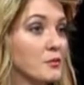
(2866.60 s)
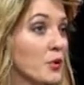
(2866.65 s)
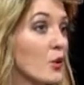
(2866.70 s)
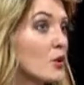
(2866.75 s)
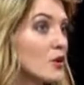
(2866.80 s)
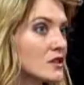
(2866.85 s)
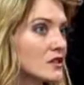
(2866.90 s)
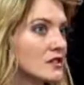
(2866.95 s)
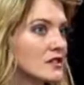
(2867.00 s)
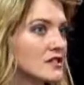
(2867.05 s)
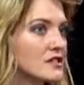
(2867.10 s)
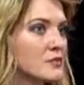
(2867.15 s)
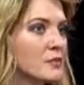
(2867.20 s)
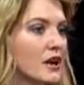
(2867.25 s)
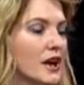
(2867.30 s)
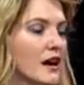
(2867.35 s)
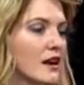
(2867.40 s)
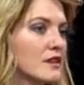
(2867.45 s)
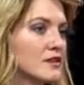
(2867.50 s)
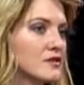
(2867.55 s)

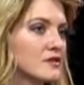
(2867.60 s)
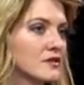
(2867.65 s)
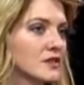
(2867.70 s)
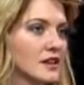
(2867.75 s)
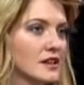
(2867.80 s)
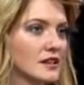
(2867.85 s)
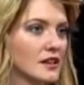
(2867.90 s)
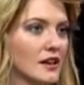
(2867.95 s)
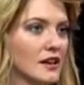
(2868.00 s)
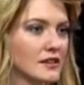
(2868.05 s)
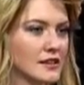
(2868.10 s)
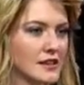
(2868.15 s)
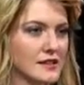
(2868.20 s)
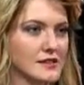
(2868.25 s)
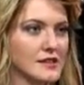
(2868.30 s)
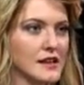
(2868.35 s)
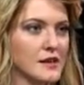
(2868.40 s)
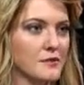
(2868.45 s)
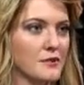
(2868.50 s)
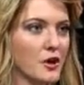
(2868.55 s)
important, but I also think that
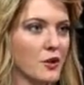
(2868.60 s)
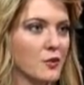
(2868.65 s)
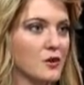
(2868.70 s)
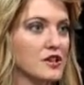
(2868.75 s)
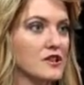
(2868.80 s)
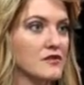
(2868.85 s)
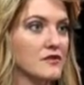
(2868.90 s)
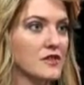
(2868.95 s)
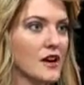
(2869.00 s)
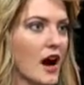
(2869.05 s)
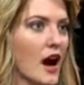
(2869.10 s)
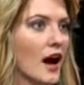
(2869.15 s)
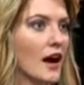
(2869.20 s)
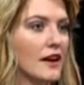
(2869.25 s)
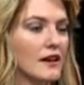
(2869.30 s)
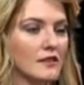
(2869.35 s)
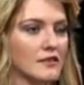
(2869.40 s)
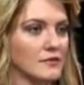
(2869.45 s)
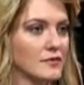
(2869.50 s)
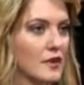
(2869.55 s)
on that same note, when you've
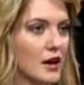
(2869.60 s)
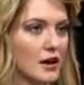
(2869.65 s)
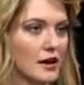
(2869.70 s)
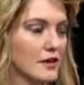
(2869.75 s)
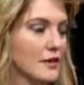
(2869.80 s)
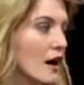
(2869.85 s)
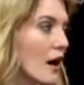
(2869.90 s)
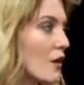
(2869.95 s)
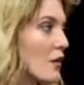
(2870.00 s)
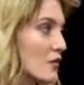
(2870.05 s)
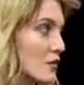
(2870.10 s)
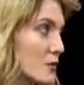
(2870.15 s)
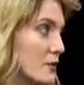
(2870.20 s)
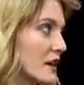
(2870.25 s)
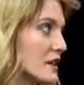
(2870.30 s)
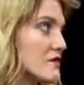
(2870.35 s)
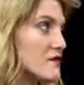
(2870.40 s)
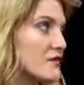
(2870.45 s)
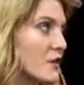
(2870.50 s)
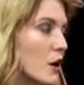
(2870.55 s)
got
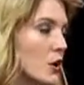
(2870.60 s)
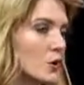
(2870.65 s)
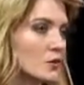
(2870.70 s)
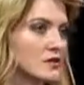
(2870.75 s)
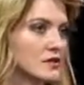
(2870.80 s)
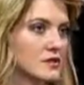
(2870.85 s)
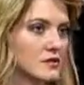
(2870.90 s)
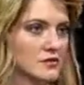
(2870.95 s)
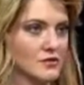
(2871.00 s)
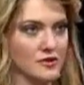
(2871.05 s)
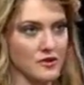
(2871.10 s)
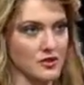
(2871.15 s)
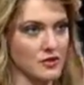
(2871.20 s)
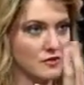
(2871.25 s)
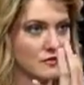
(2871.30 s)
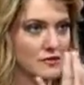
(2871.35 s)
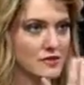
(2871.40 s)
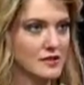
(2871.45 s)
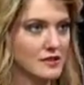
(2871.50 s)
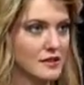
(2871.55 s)
however many phones,
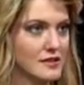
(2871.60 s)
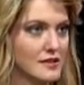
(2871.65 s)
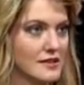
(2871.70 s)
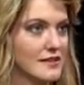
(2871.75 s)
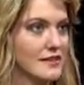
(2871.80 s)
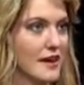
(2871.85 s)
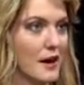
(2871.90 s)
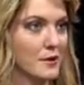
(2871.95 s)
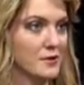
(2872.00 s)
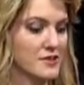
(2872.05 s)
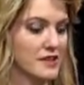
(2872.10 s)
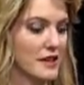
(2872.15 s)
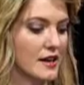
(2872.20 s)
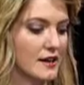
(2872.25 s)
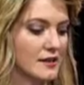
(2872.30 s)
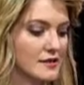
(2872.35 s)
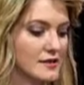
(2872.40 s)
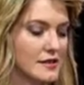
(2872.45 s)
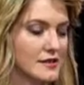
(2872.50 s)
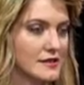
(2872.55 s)
there's
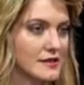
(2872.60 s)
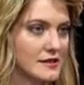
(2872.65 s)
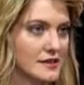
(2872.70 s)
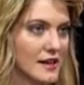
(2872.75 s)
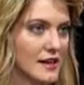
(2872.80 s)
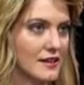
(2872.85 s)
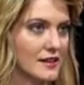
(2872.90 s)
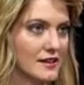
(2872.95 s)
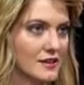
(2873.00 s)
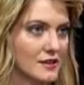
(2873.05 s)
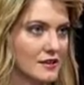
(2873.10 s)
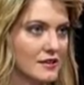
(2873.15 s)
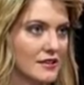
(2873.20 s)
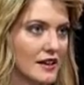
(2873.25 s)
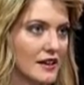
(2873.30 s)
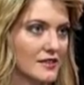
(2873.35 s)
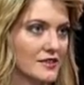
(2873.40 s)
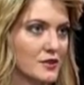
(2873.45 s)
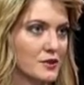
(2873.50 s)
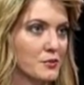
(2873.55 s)
60,000 handsets a
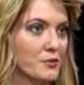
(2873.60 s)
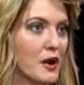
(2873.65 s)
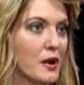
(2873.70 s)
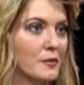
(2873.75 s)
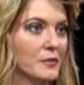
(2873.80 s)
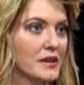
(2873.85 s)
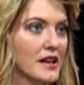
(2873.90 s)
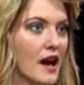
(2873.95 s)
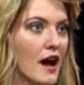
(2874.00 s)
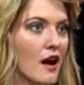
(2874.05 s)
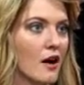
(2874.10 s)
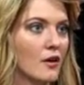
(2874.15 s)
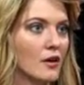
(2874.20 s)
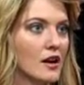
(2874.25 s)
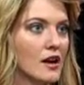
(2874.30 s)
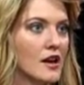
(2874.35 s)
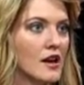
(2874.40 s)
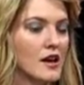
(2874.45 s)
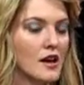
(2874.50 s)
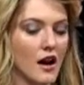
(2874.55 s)
day that they're pumping
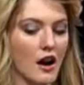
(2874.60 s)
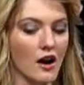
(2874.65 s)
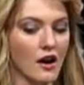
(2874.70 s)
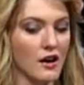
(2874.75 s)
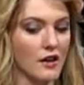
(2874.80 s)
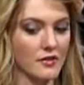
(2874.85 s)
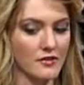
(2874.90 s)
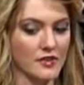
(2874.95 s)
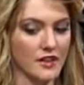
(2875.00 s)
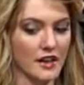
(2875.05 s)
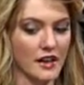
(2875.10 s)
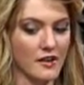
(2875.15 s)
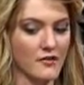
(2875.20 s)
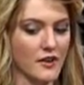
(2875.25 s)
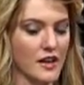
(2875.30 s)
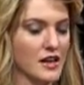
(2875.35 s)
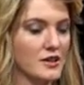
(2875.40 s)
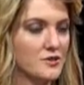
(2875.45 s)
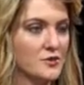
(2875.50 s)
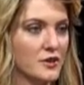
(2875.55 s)
out,
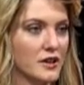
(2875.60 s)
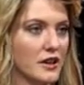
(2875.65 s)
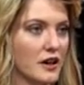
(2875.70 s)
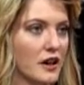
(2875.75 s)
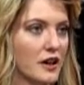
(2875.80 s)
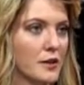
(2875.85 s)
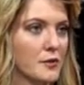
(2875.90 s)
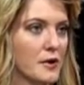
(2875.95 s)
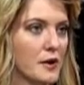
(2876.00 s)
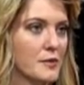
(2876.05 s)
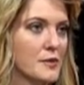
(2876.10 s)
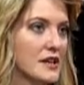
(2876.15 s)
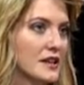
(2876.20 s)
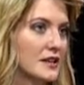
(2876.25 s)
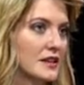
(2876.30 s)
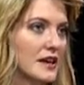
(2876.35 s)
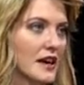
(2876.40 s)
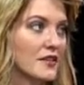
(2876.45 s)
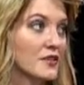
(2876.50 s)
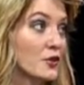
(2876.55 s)
that have Android on them, I
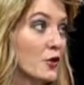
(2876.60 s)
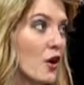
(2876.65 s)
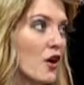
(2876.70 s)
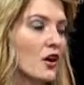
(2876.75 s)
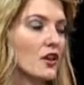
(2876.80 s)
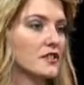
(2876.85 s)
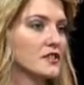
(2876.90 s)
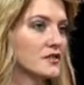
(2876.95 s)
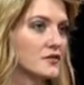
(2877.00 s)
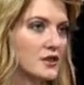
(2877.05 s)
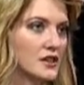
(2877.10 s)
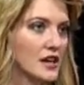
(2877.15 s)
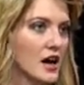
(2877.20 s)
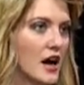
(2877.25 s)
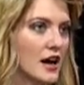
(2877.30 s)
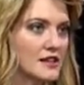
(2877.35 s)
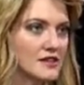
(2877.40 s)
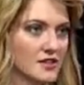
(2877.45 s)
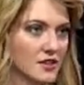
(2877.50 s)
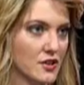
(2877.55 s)
mean, and they're all
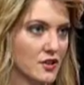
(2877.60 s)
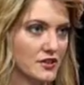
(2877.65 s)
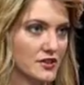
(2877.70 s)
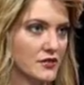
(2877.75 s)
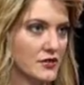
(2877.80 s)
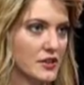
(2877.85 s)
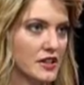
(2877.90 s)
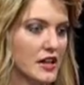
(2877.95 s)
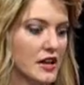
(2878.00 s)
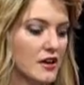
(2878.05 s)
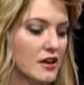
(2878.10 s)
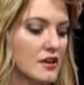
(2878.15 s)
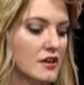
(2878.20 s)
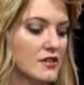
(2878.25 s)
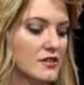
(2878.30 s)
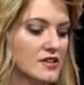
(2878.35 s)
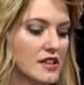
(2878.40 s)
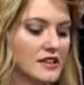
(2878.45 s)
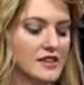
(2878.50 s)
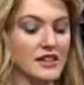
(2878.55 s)
different kinds on all different
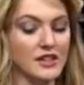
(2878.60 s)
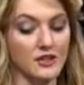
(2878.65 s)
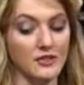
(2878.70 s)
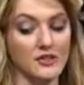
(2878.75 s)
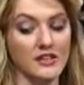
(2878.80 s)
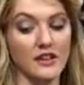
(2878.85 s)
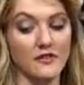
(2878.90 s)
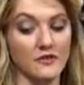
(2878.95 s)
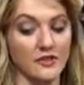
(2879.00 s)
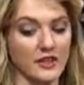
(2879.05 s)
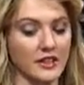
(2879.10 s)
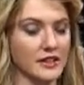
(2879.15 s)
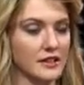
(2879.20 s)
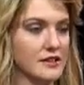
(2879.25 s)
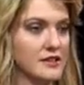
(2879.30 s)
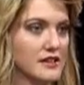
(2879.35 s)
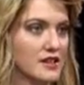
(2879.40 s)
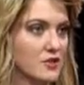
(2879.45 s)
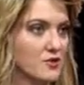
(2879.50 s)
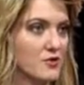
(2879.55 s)
carriers. I think you're
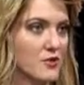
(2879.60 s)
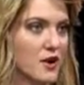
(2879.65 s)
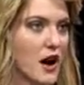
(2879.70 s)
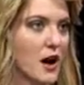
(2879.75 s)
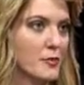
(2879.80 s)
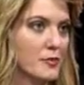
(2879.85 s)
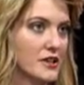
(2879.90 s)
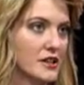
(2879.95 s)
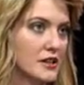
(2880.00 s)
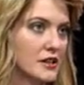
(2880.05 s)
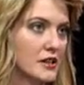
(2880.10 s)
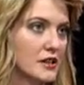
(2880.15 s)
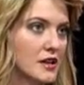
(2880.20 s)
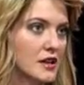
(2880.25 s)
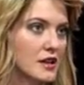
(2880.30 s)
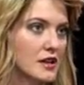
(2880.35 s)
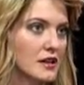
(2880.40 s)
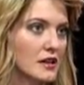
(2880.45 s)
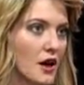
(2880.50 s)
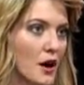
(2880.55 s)
definitely going to see a drop
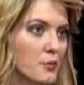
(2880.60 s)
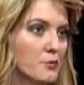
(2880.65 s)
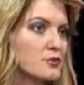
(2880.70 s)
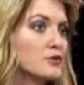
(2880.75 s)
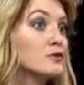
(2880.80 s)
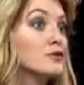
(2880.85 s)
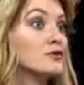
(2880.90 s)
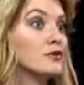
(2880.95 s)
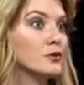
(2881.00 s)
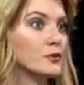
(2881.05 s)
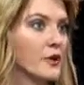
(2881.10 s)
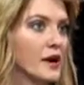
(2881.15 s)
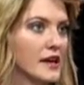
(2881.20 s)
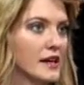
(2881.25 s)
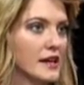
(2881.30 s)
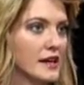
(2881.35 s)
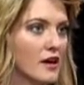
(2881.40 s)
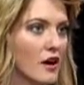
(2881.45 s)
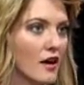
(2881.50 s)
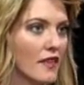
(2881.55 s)
in approval
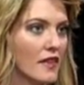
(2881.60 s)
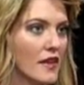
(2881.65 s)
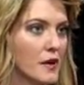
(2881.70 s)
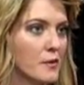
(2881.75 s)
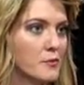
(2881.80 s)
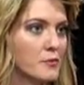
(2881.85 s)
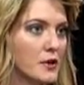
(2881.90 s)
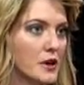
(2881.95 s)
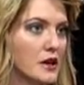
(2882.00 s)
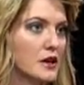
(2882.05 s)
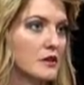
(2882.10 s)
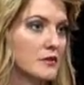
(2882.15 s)
rating on them.